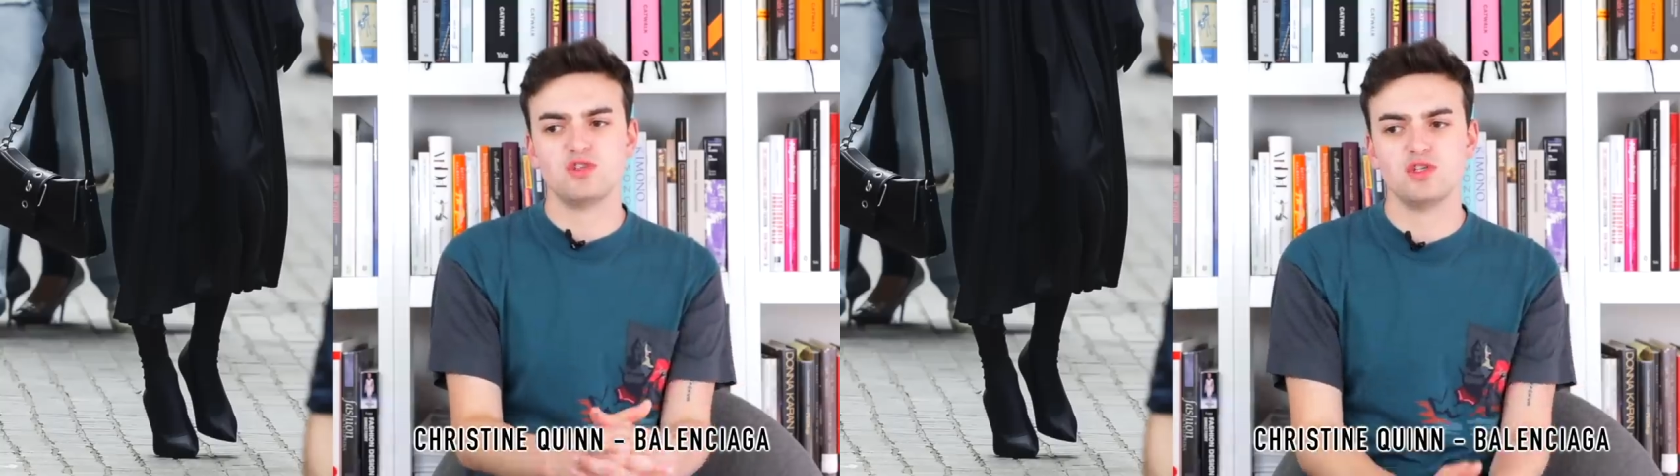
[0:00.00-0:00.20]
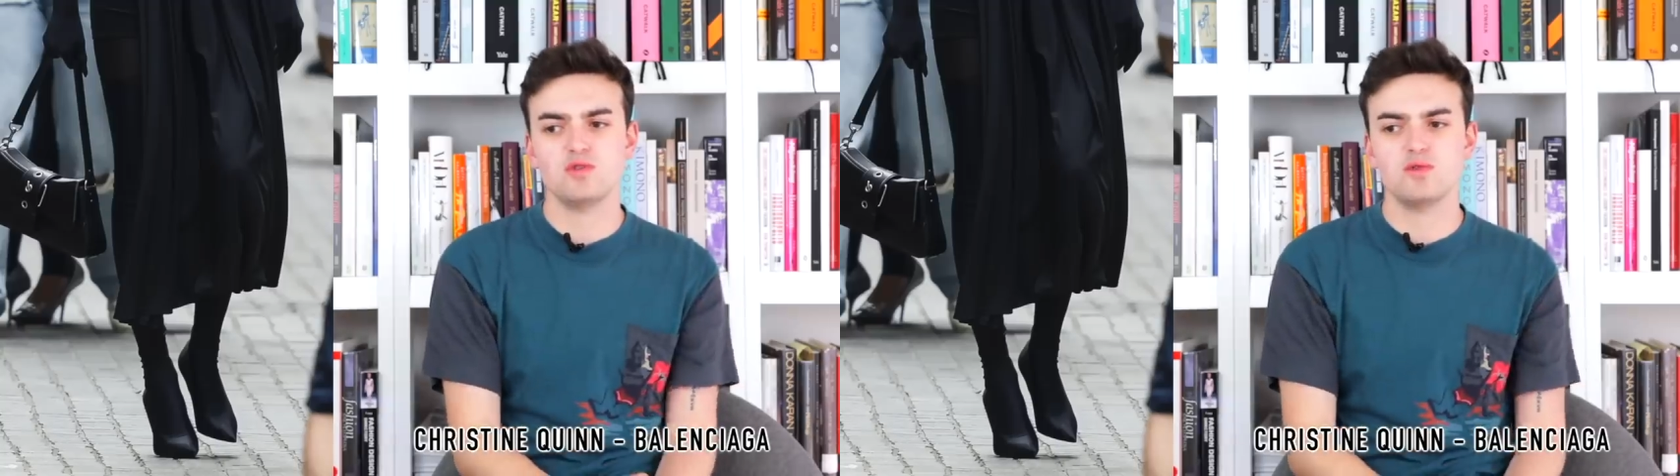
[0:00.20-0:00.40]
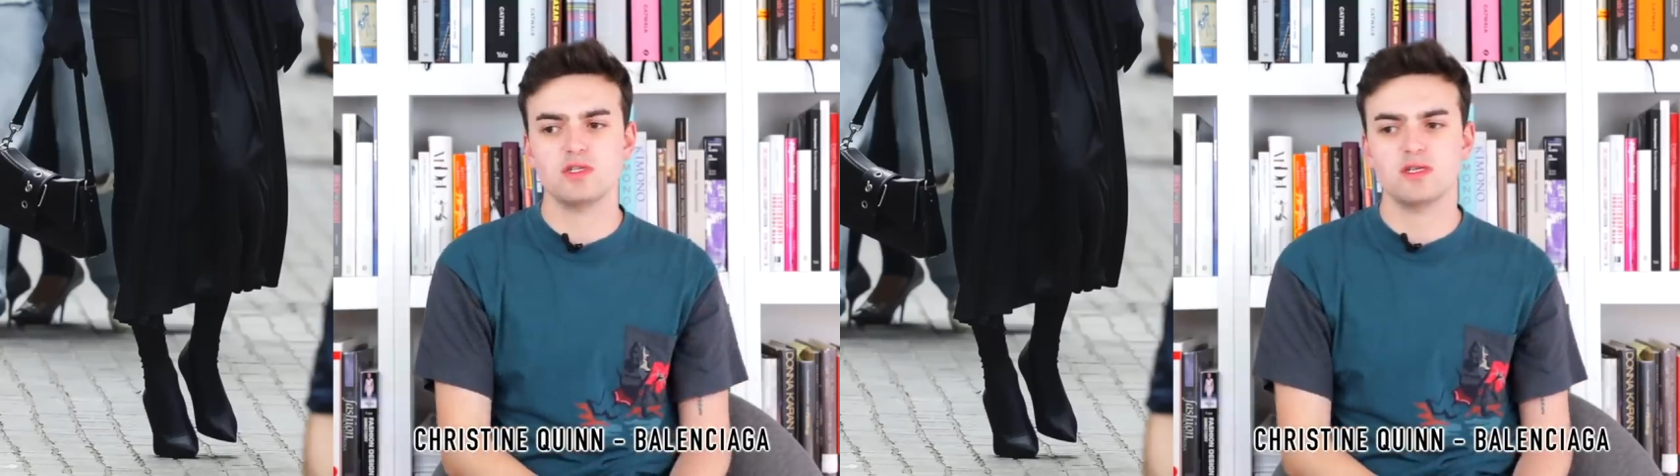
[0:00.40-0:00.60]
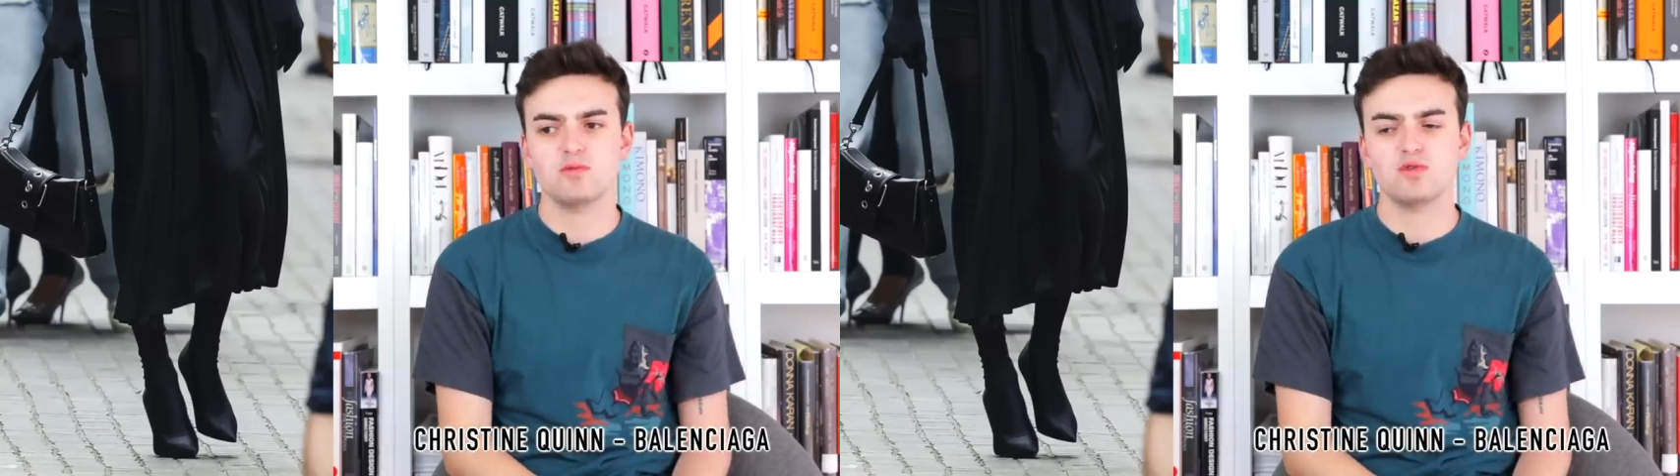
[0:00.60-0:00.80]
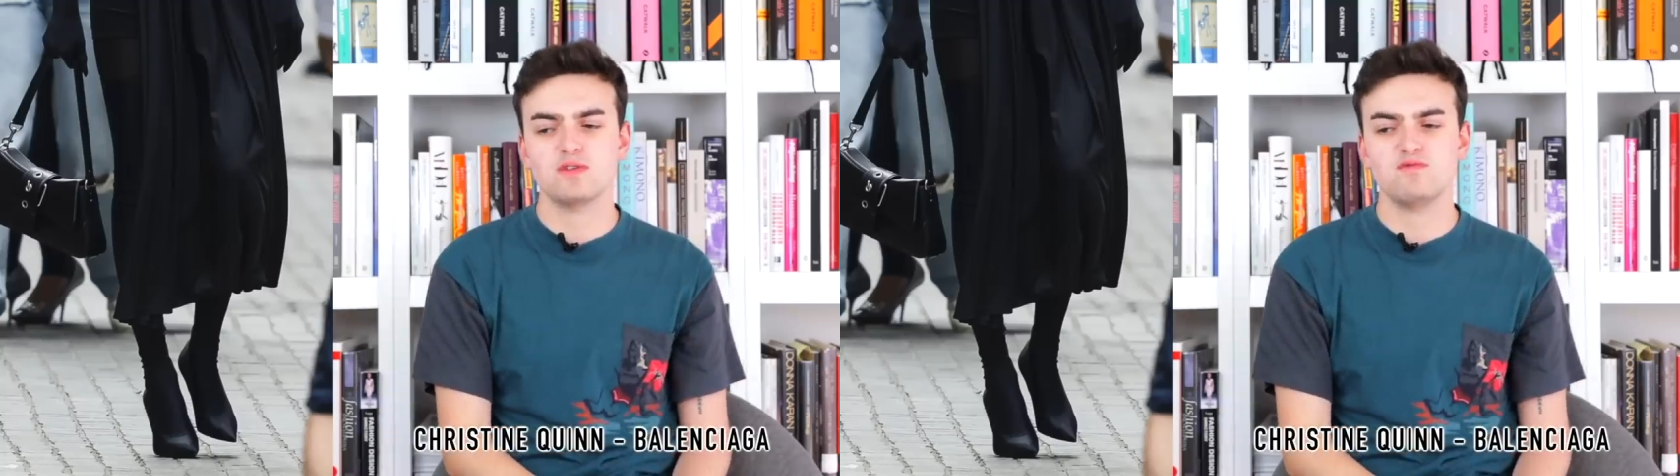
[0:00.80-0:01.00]
shoe or it's
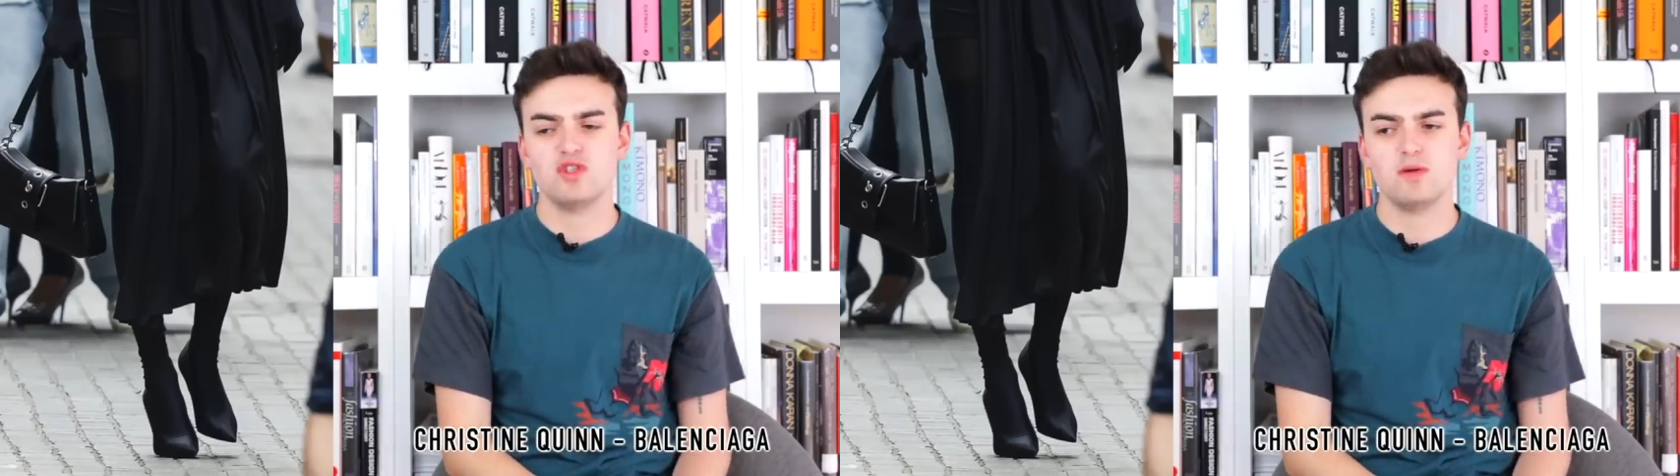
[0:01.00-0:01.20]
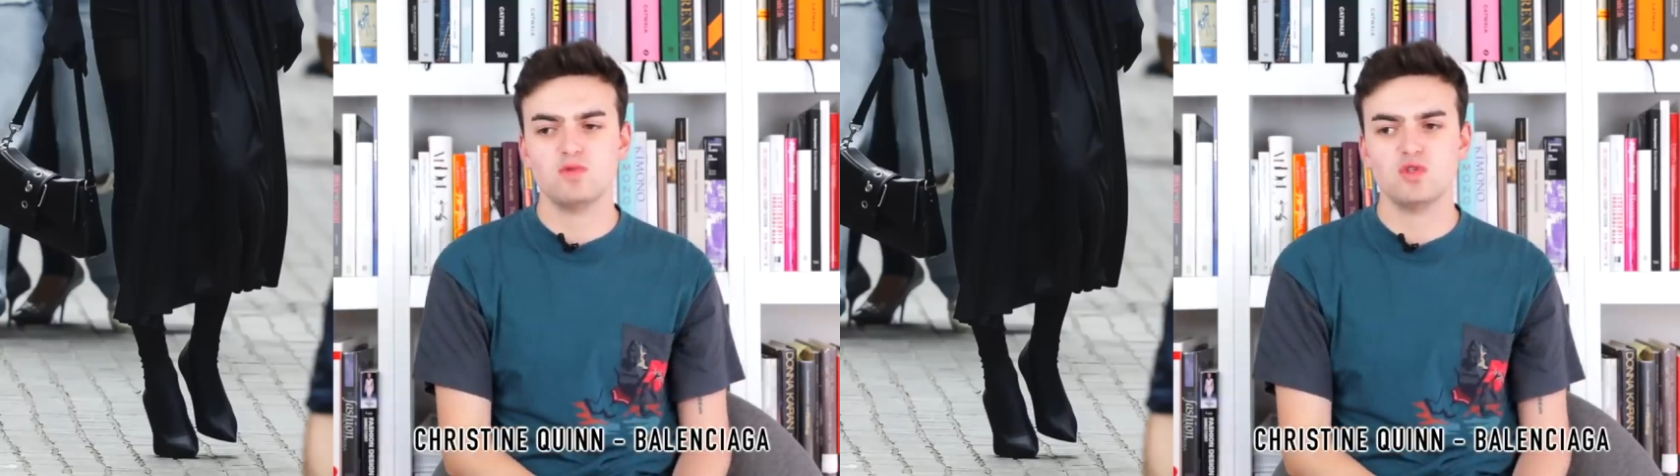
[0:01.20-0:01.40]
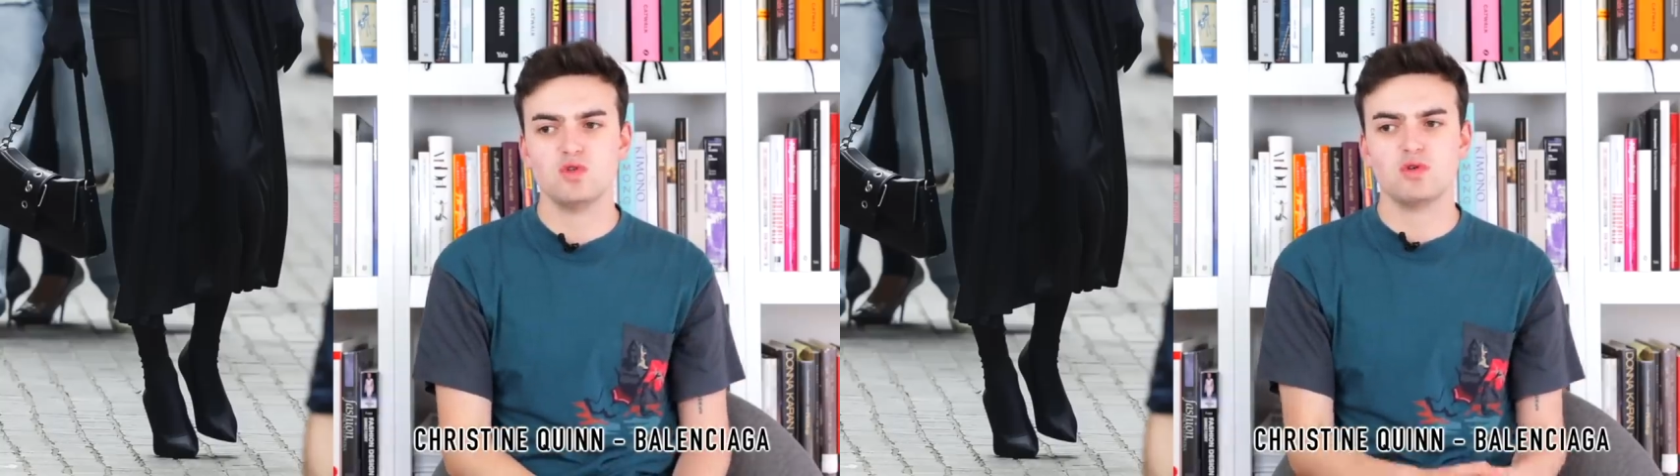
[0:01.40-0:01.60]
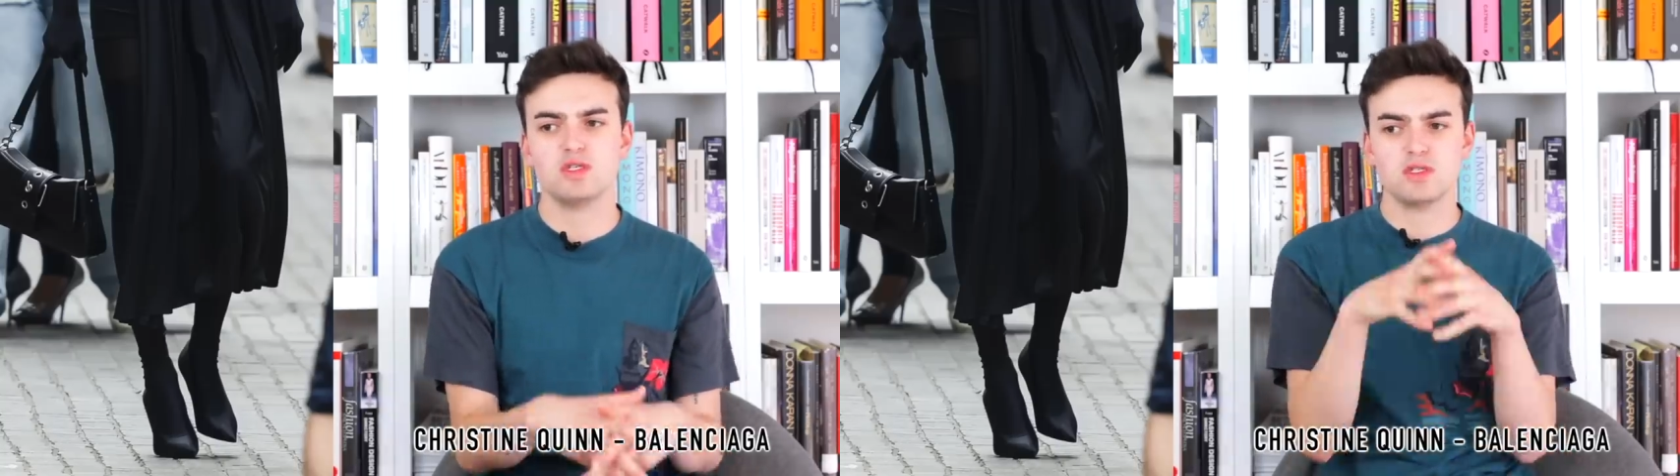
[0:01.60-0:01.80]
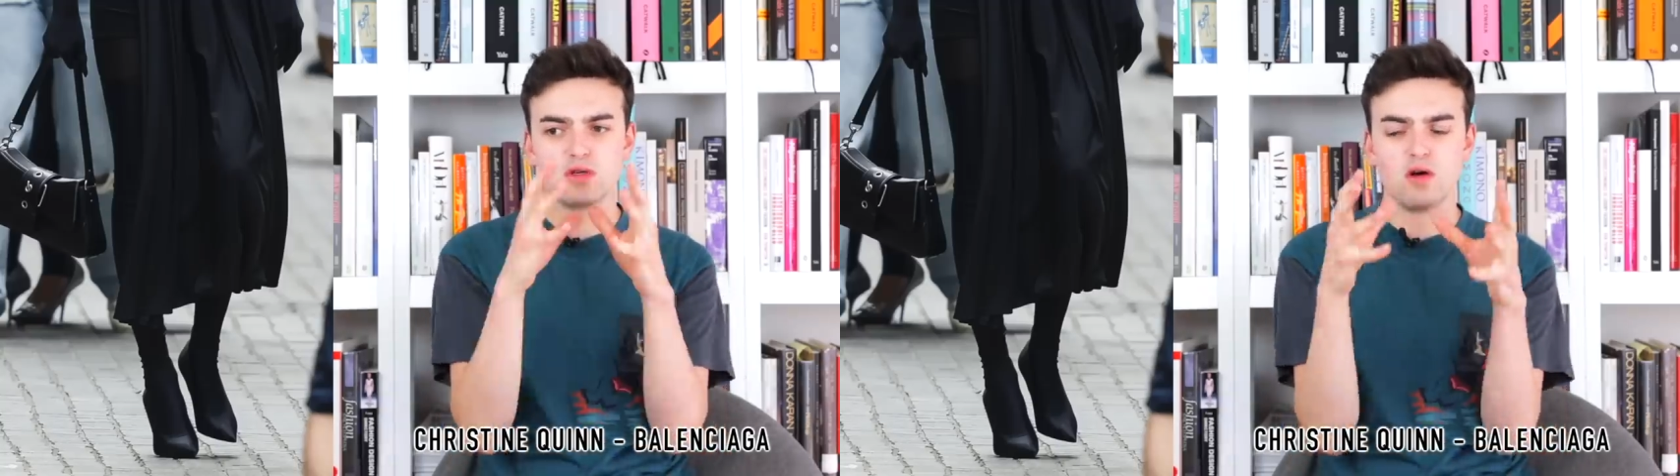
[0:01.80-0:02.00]
some sort of jumpsuit
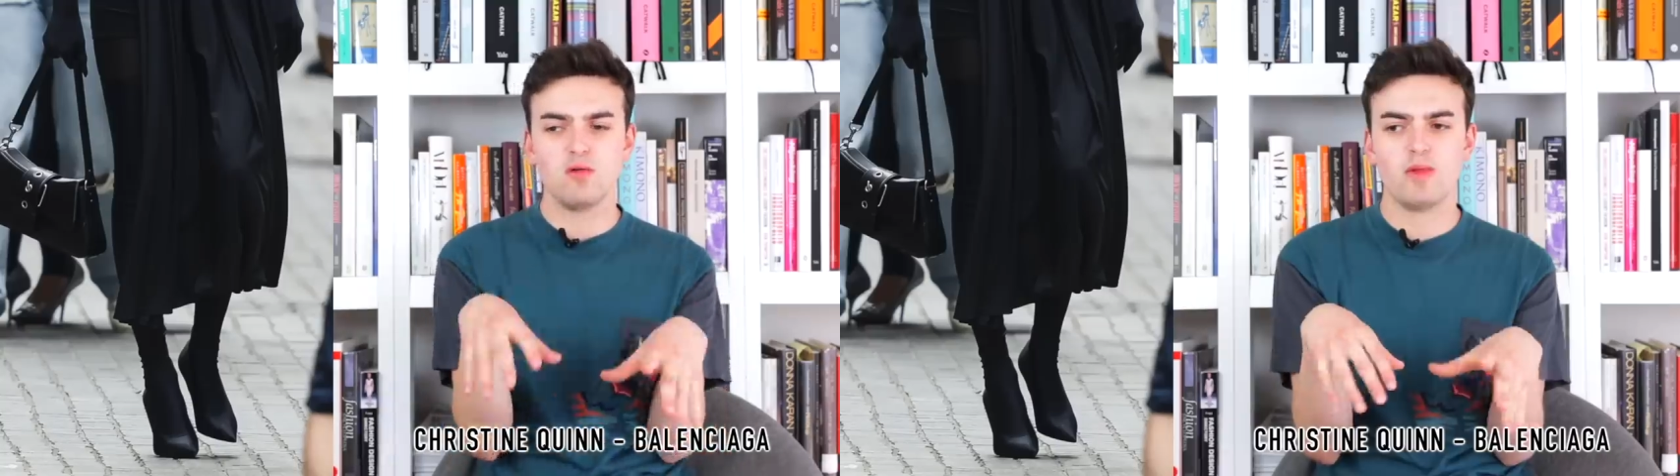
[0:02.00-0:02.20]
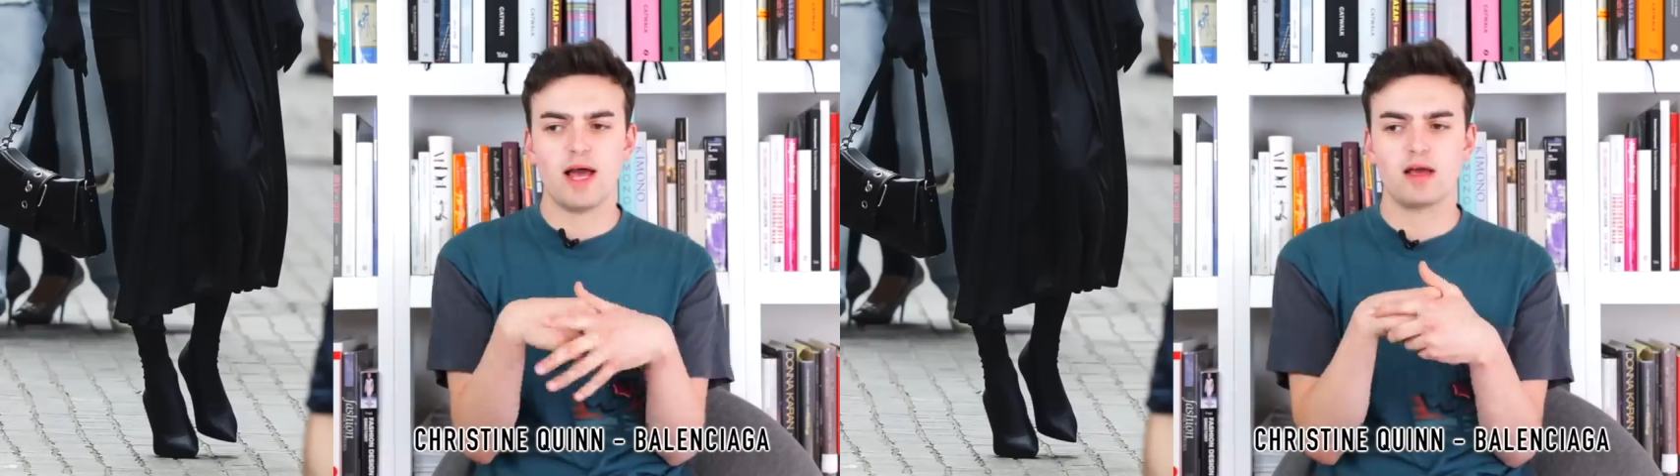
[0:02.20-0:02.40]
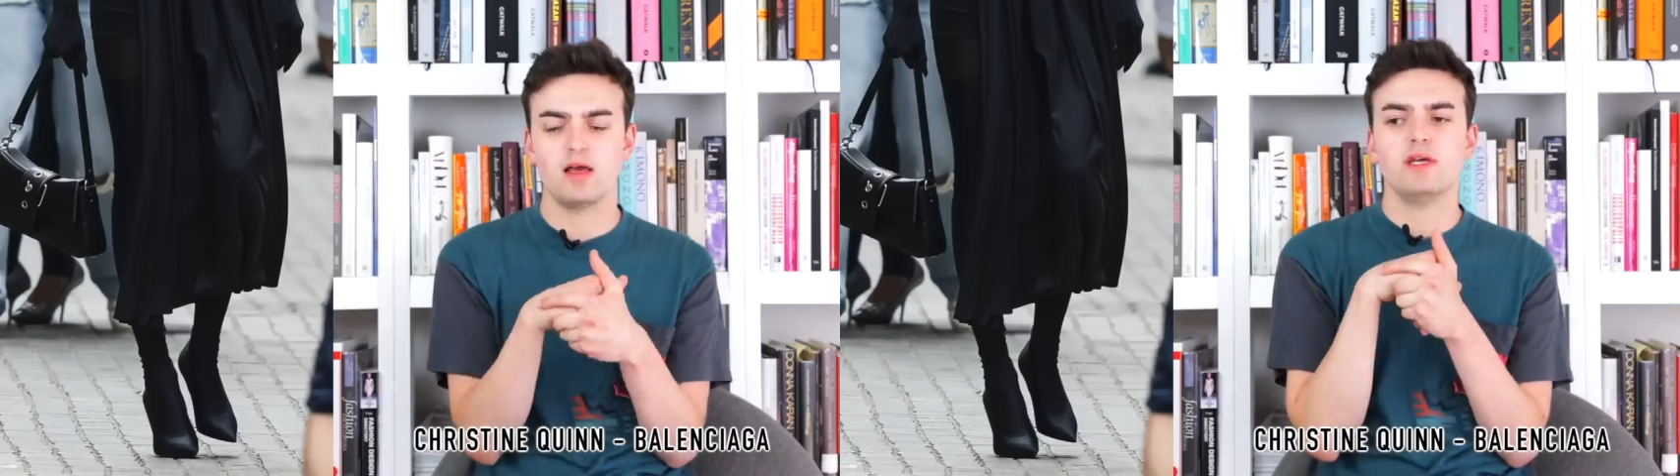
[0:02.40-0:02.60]
because it's all black.